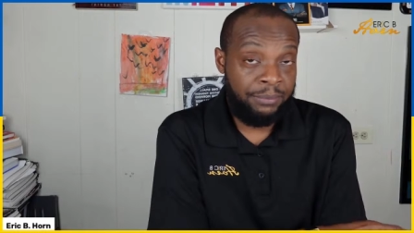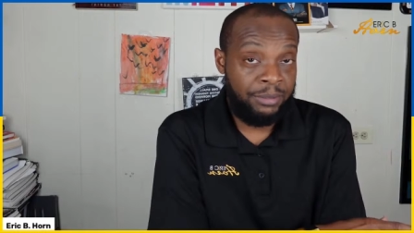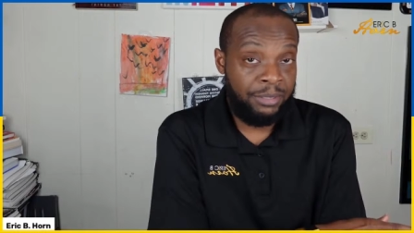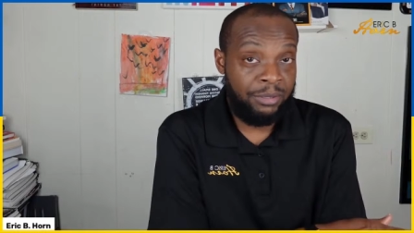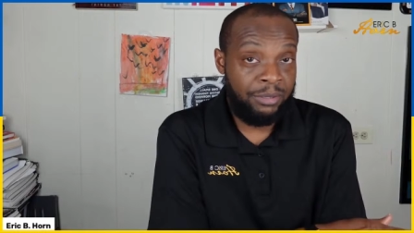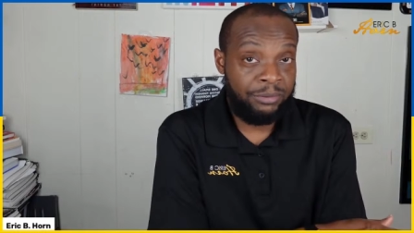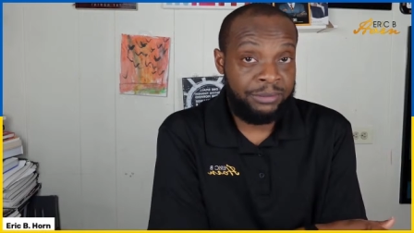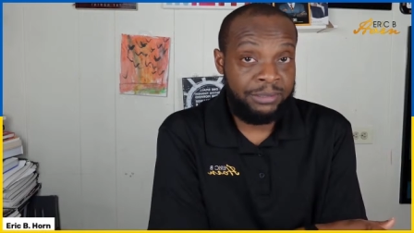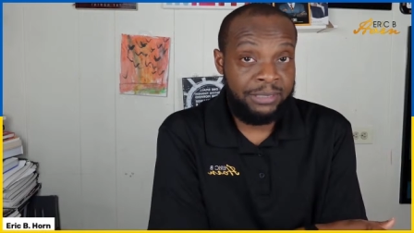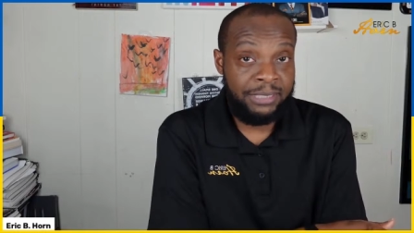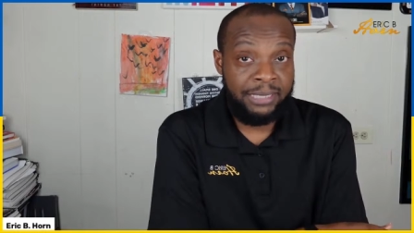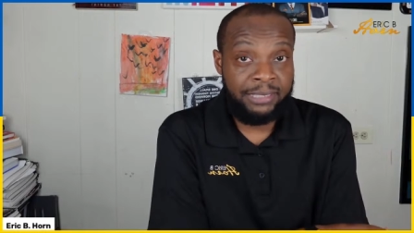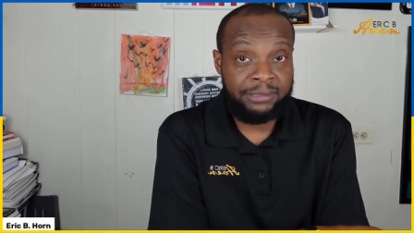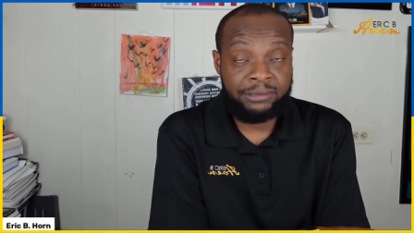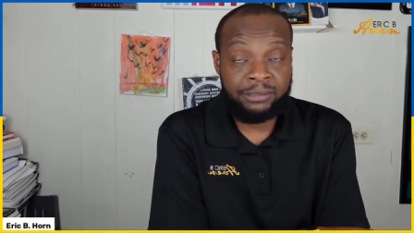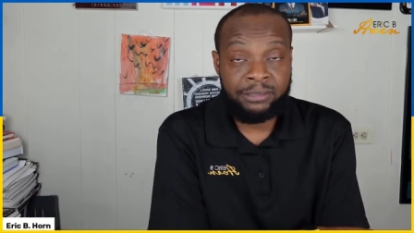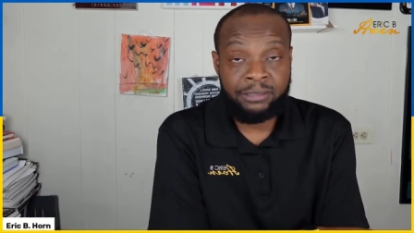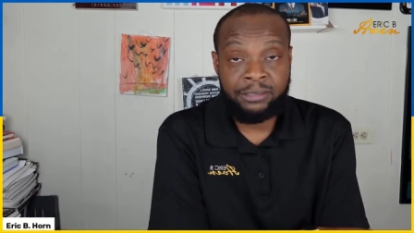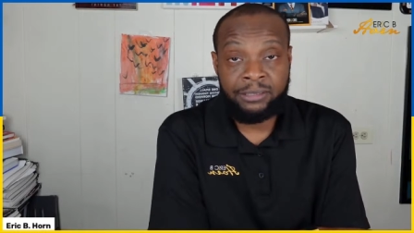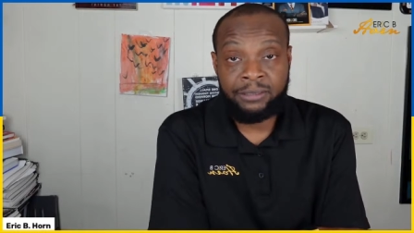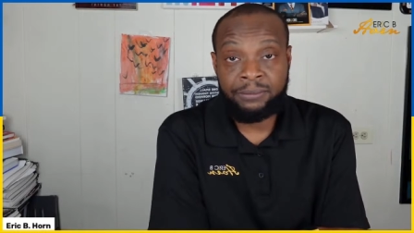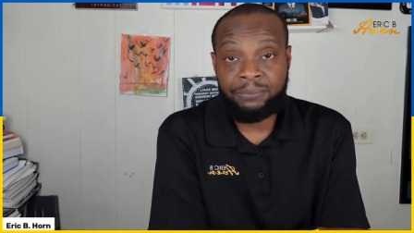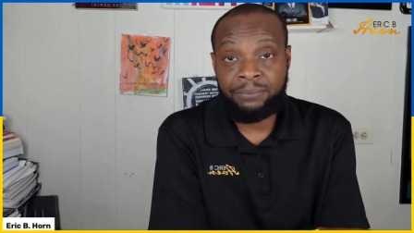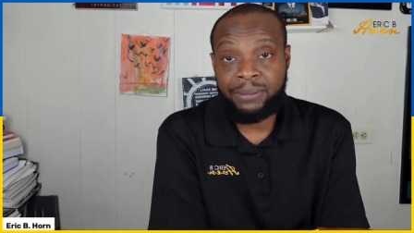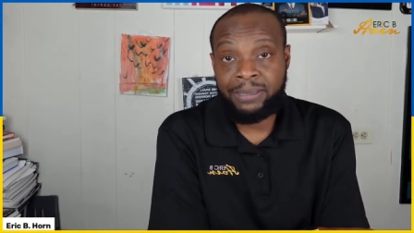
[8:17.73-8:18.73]
Some of those
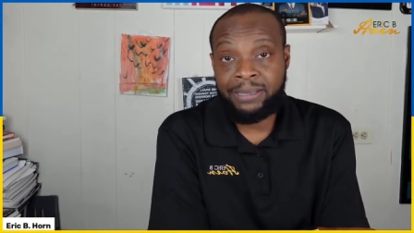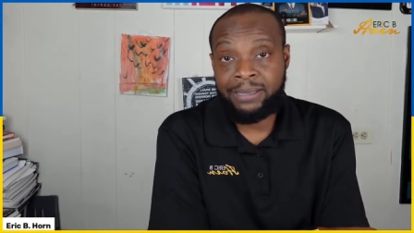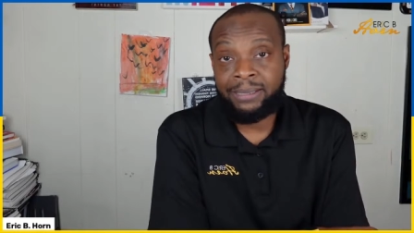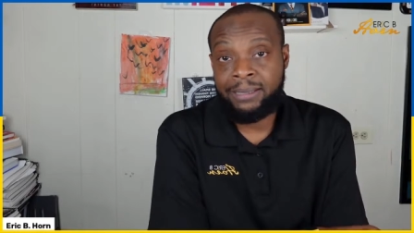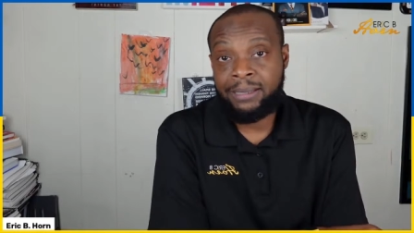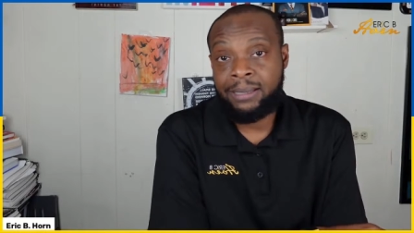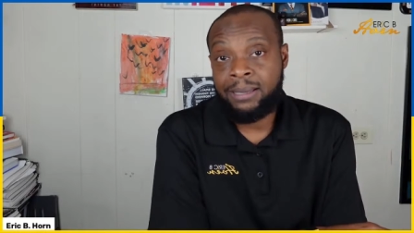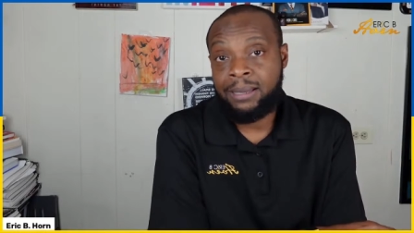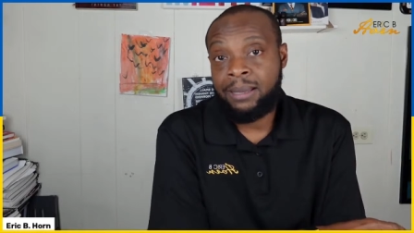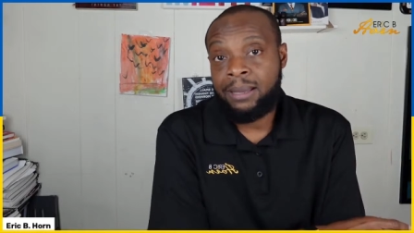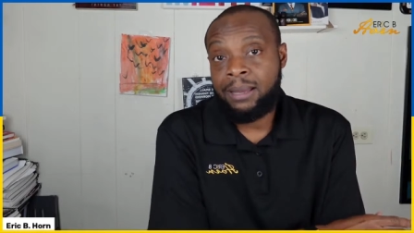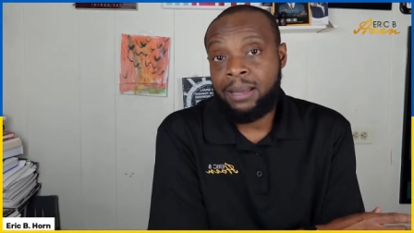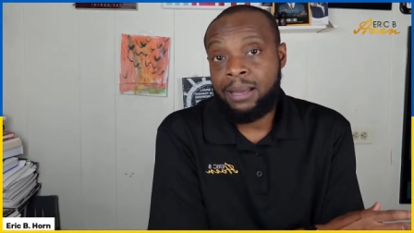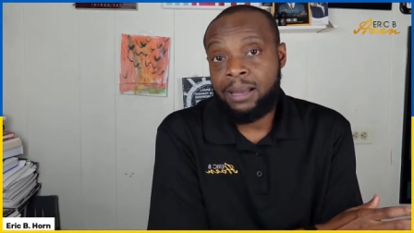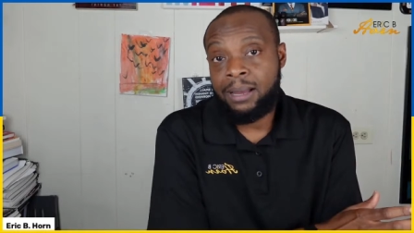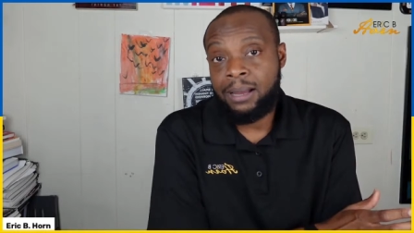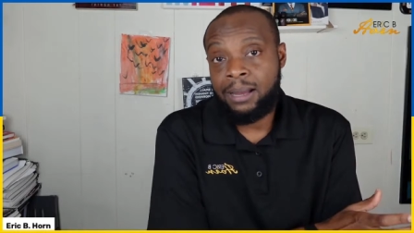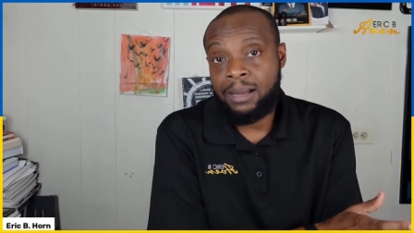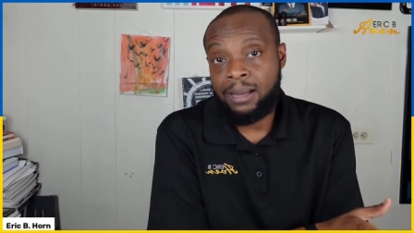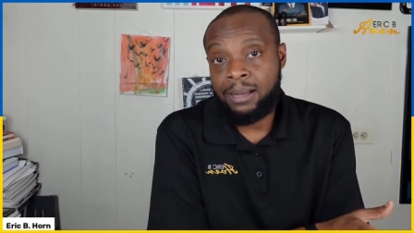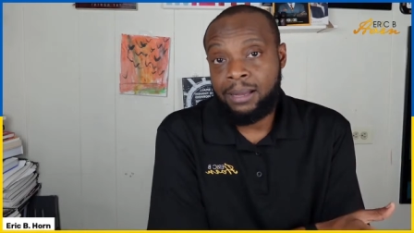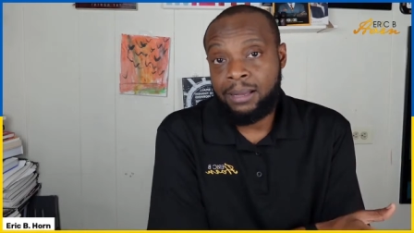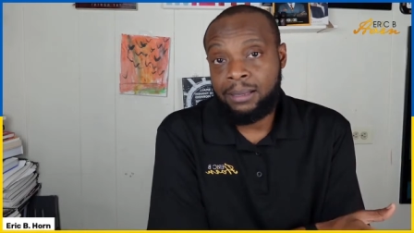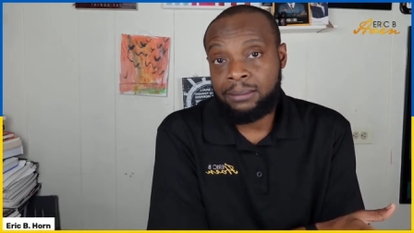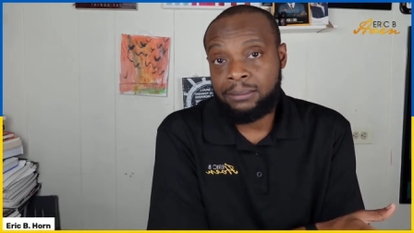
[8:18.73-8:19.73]
things could be
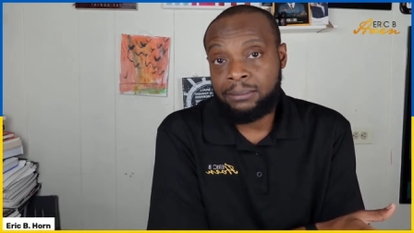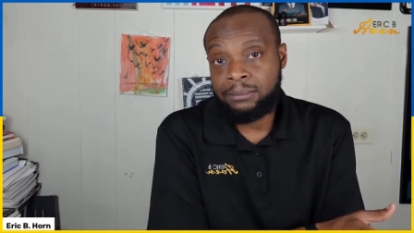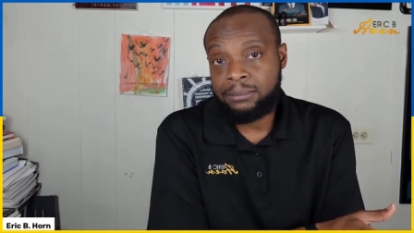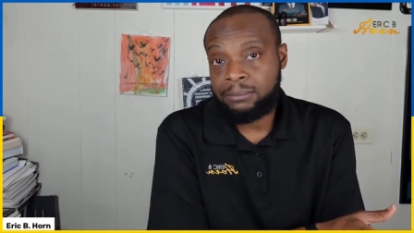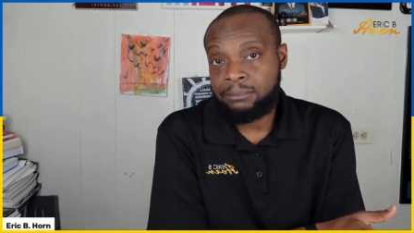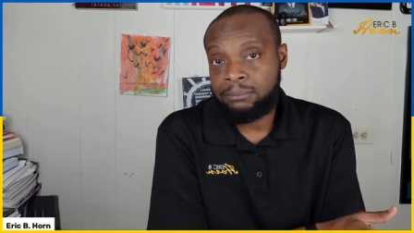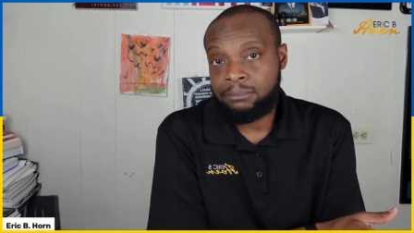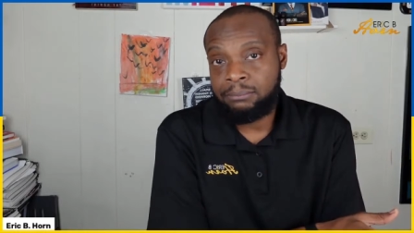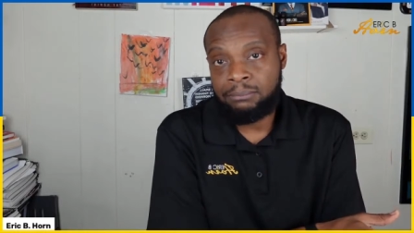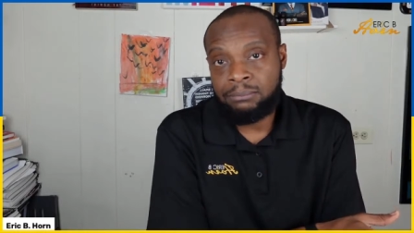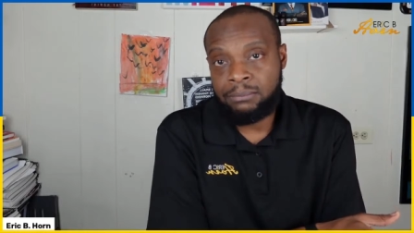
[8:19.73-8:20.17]
uh,